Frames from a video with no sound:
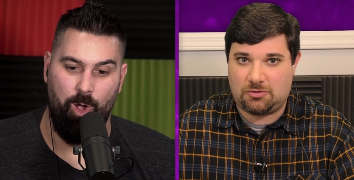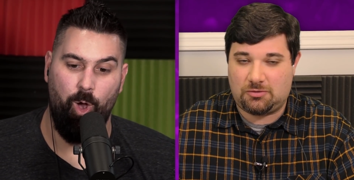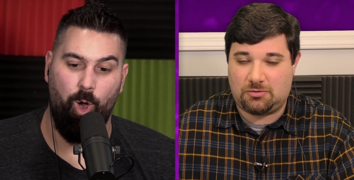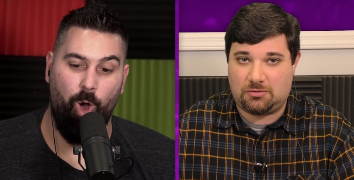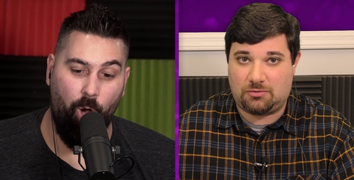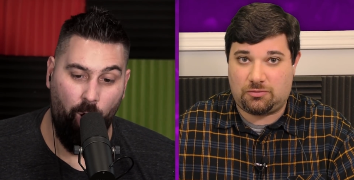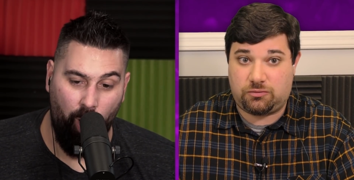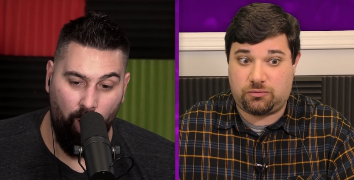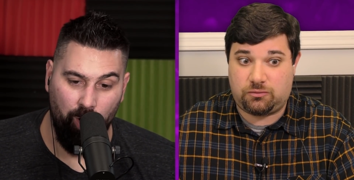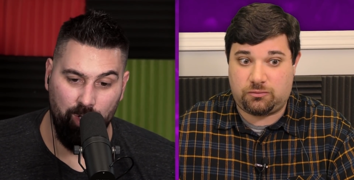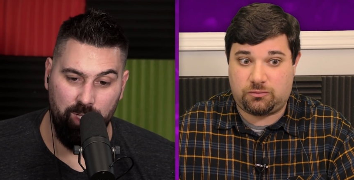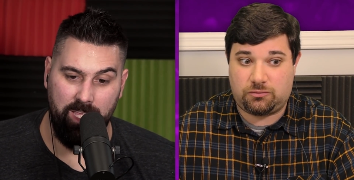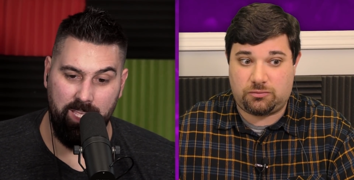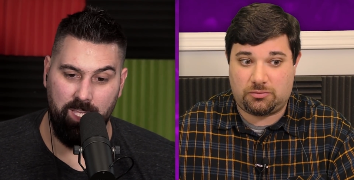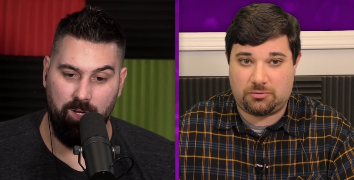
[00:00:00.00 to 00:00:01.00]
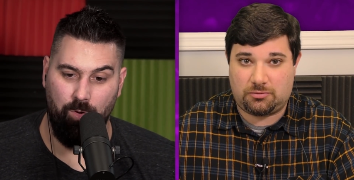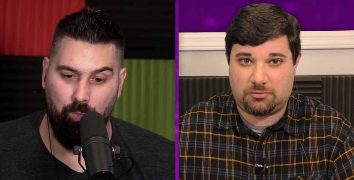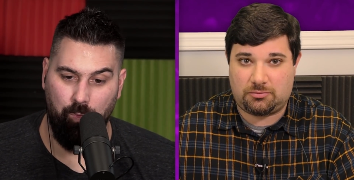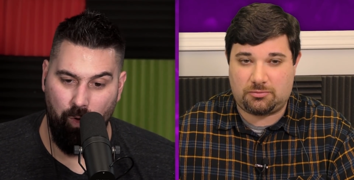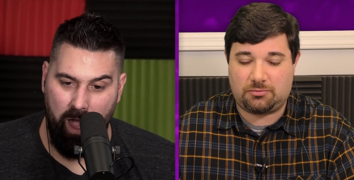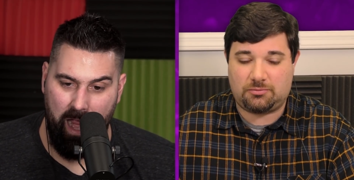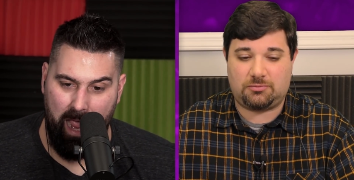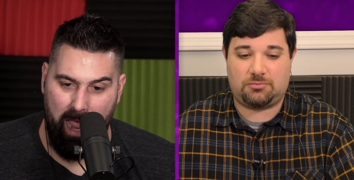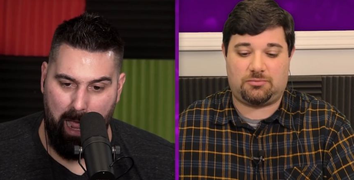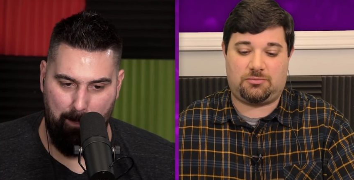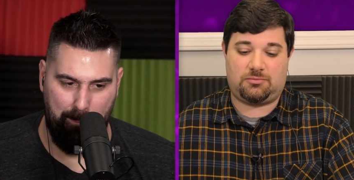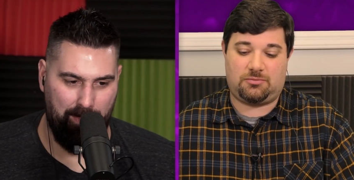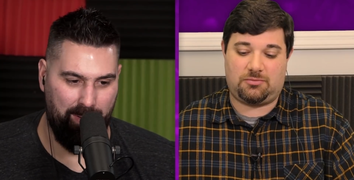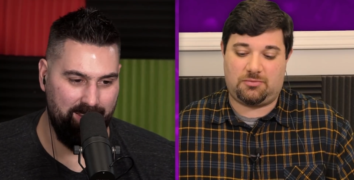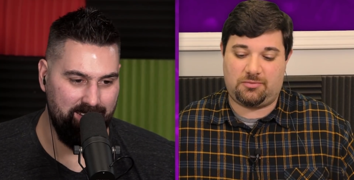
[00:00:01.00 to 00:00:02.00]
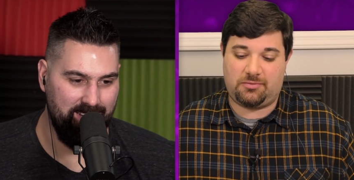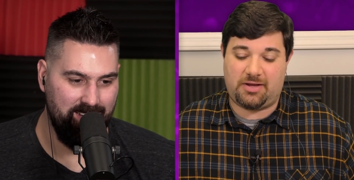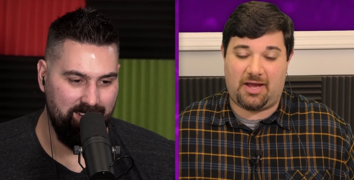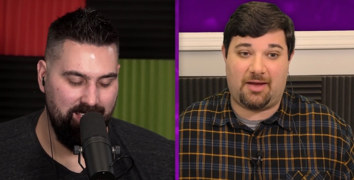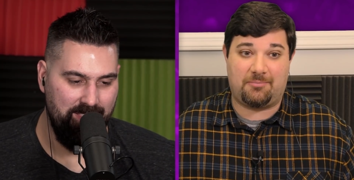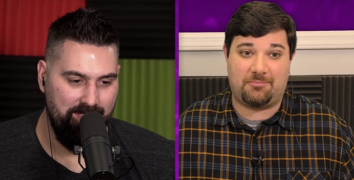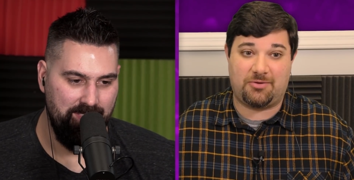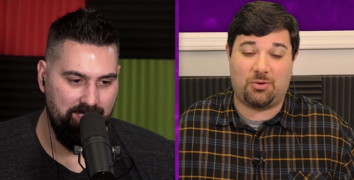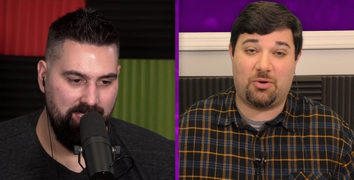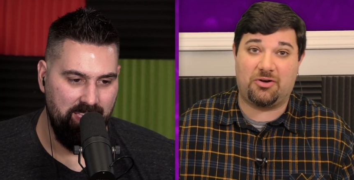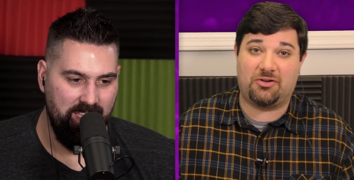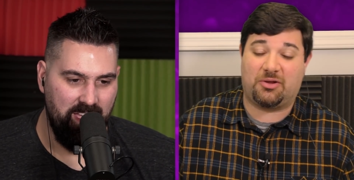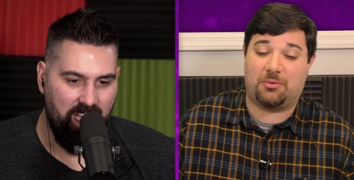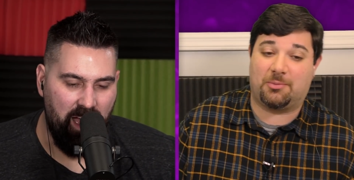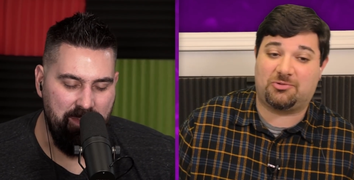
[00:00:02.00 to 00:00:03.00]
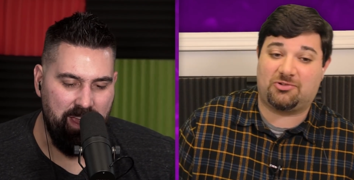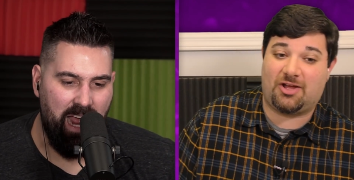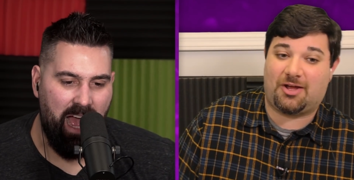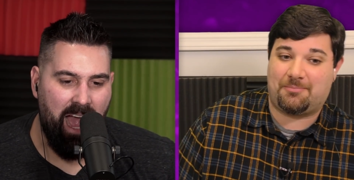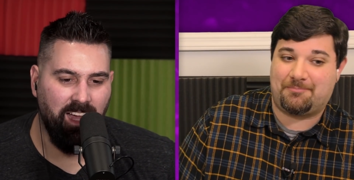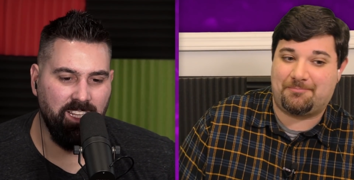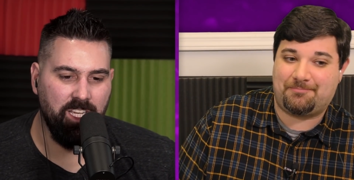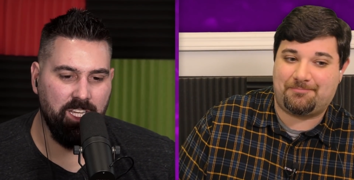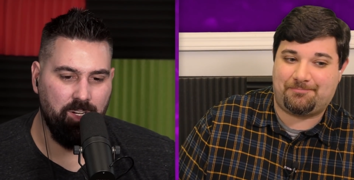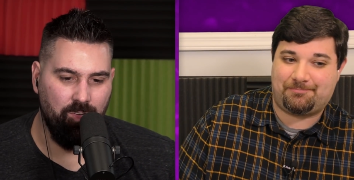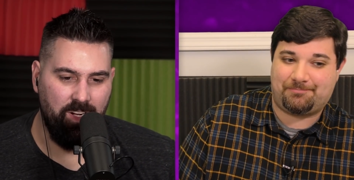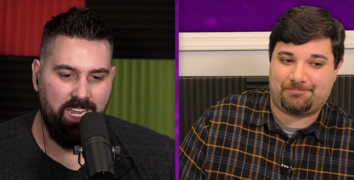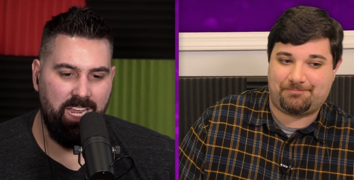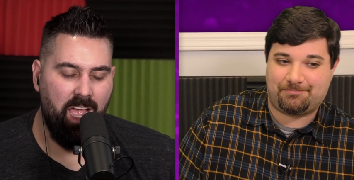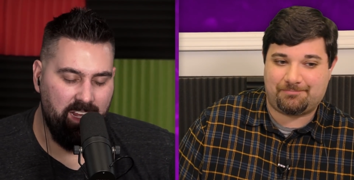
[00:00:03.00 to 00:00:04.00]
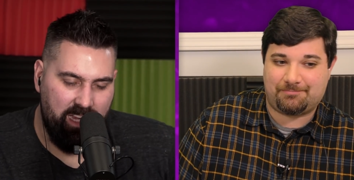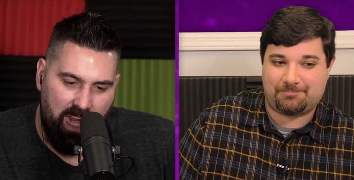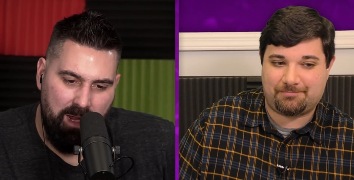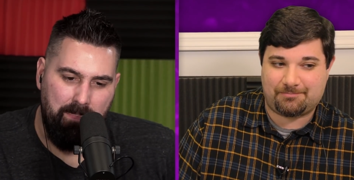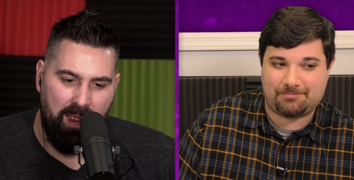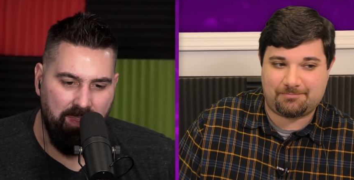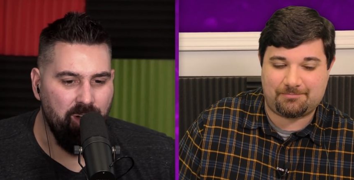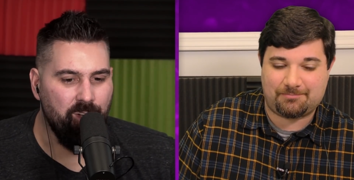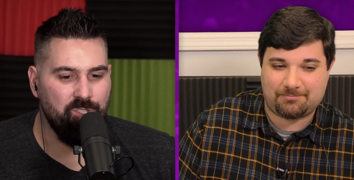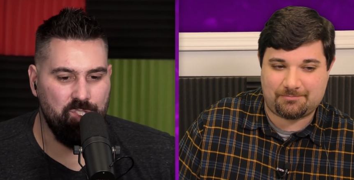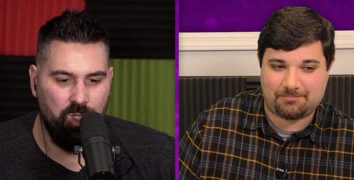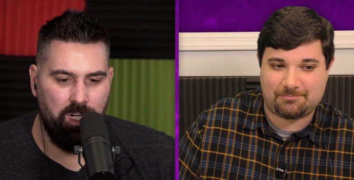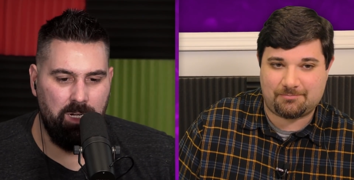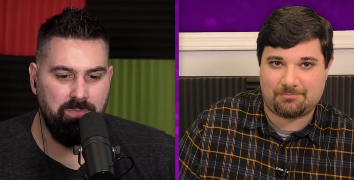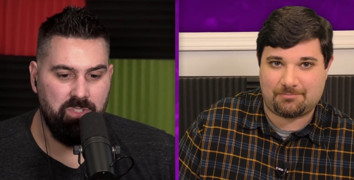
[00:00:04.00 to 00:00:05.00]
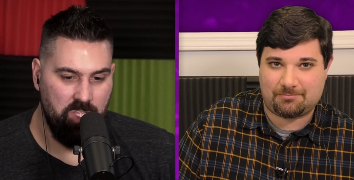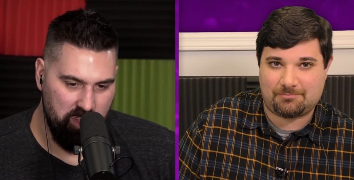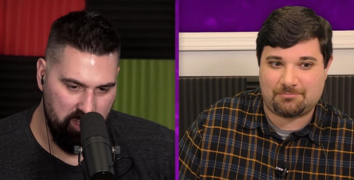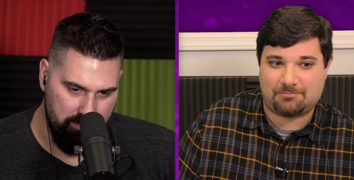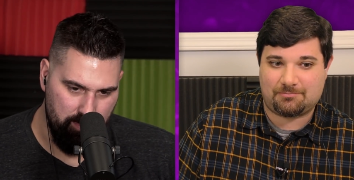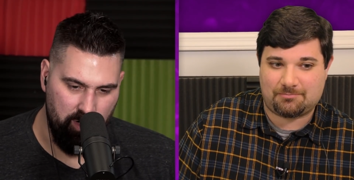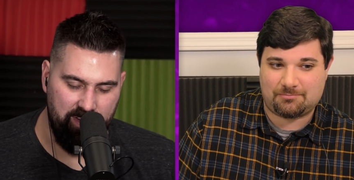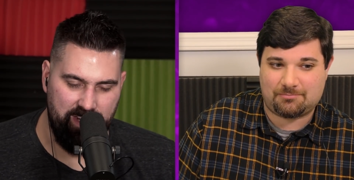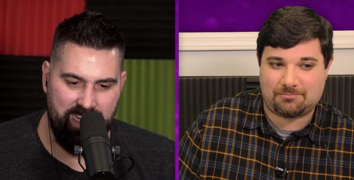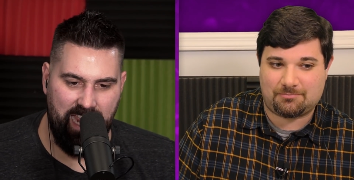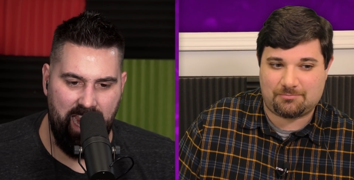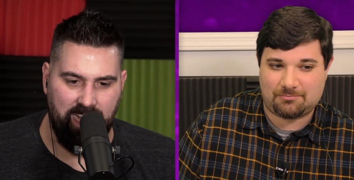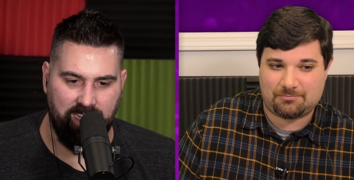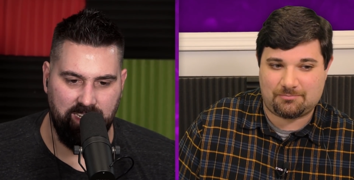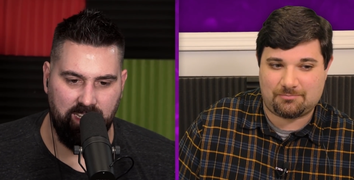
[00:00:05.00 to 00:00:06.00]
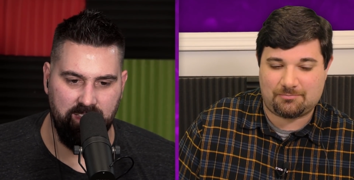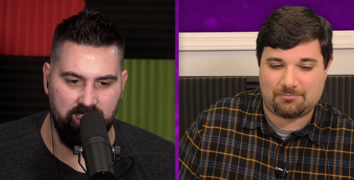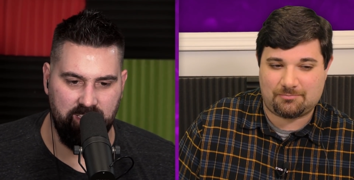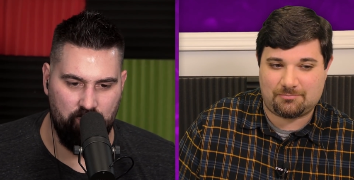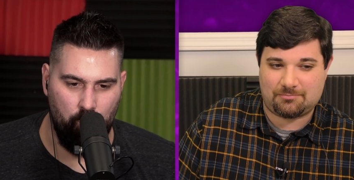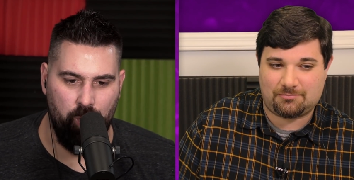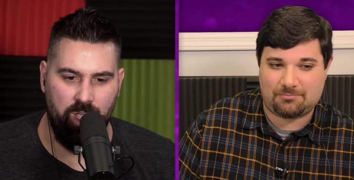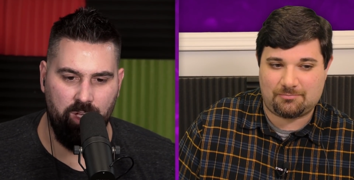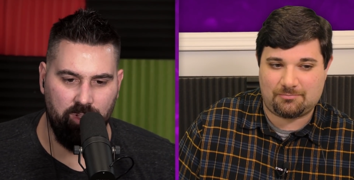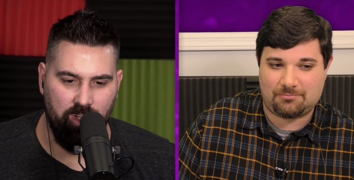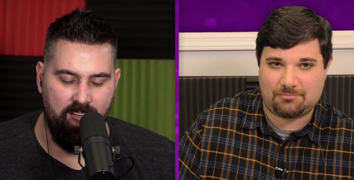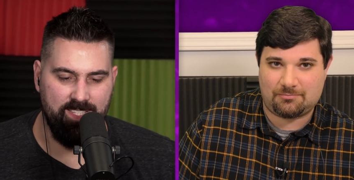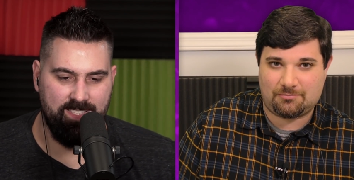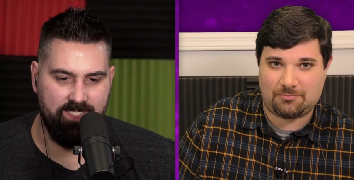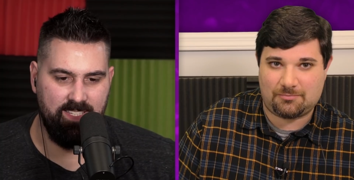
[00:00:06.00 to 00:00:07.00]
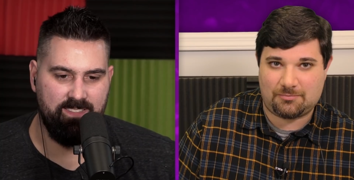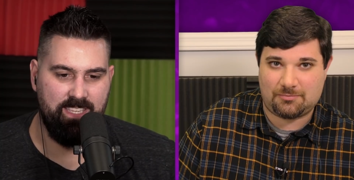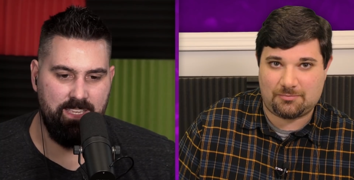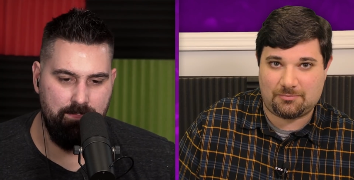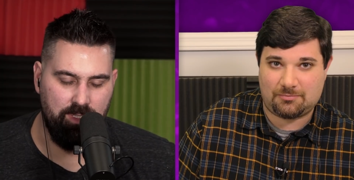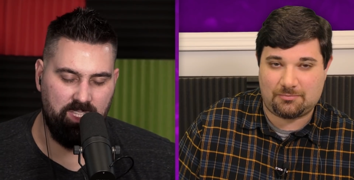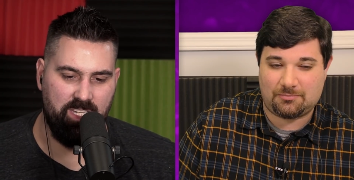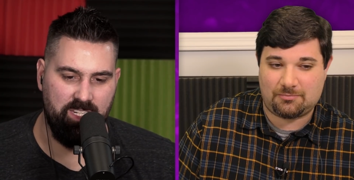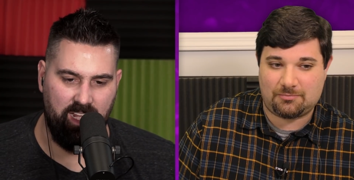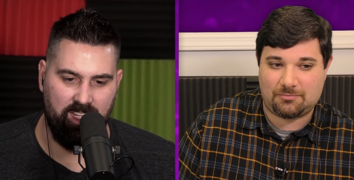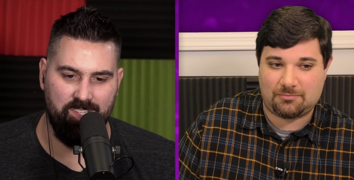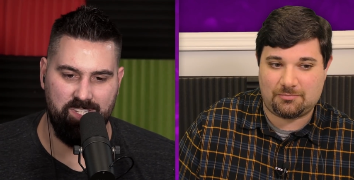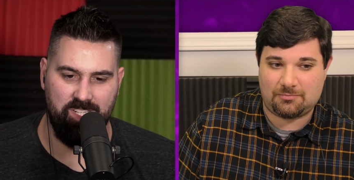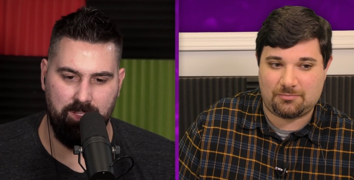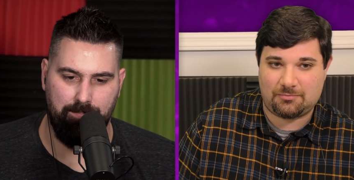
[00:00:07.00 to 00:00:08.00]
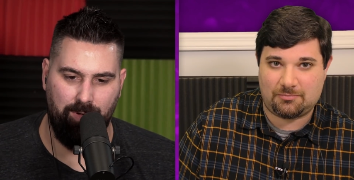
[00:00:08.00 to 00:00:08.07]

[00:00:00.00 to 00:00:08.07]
Speaker 1: Holy crap.
Speaker 2: Yeah, no wonder they
Speaker 1: were upset. I mean, I'll agree. Okay, by those terms, the movie tanked. The studio lost $60 million on the